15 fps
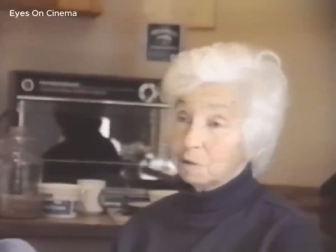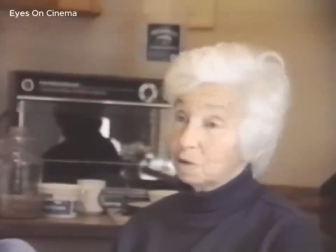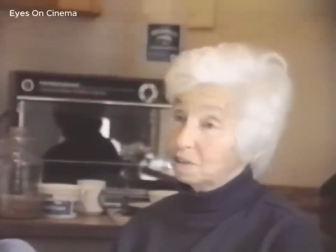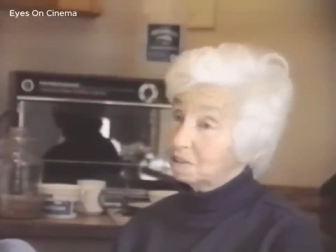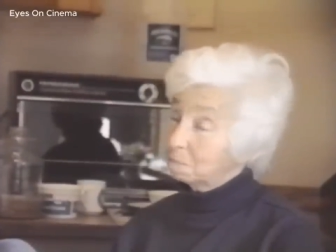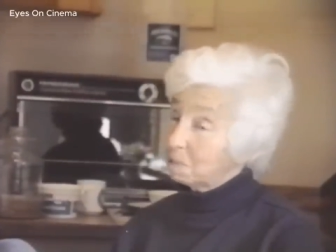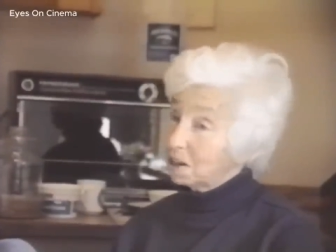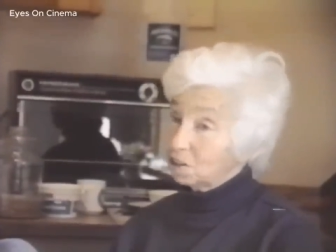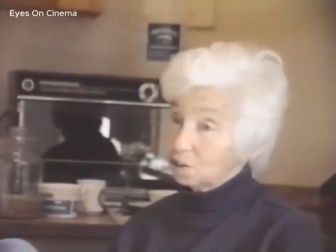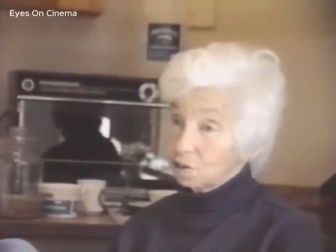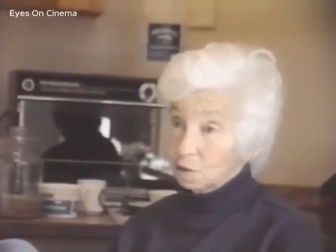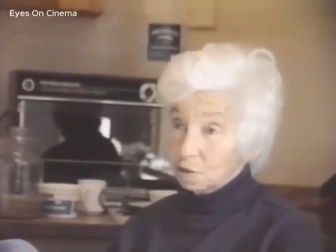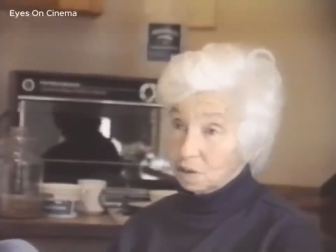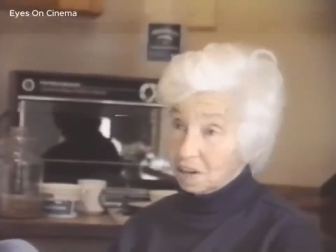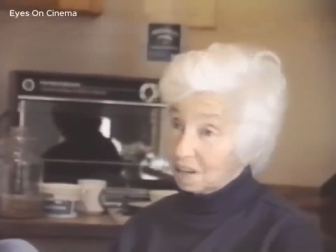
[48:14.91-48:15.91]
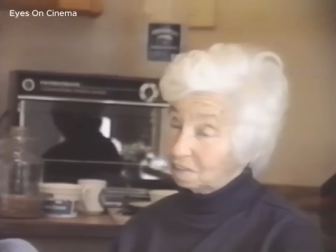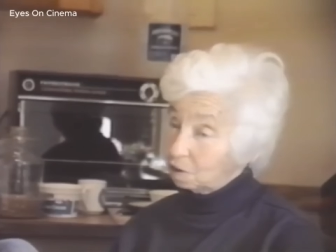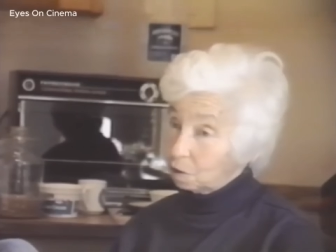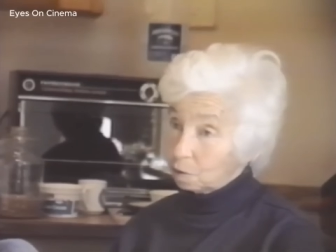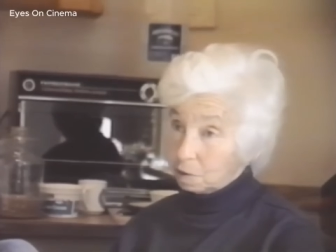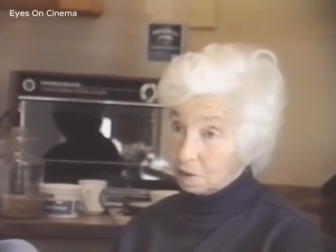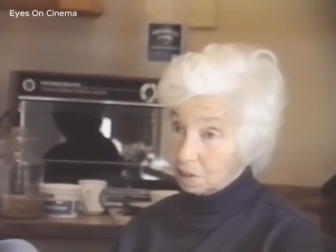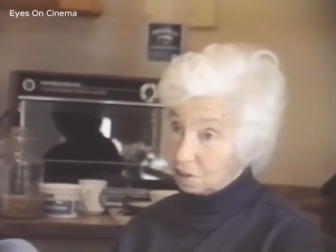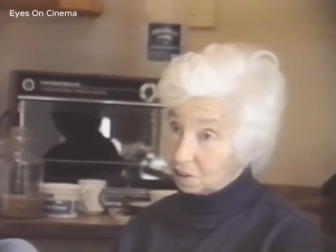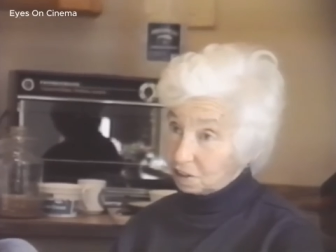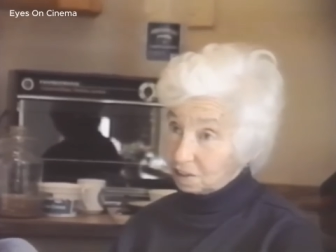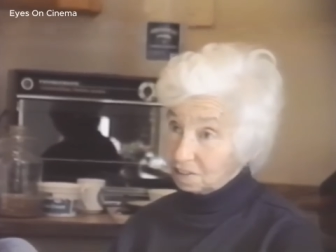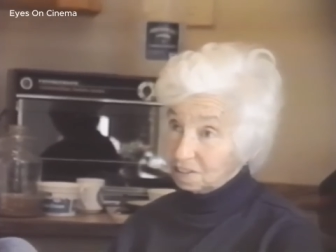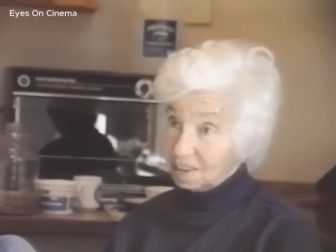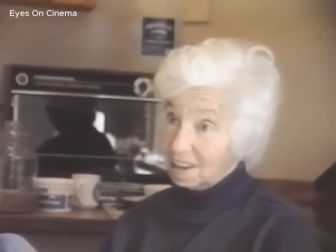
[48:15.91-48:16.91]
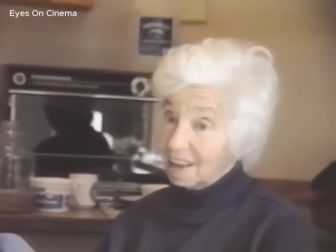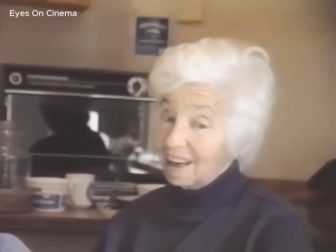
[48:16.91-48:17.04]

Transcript: going to make sure you get the originals,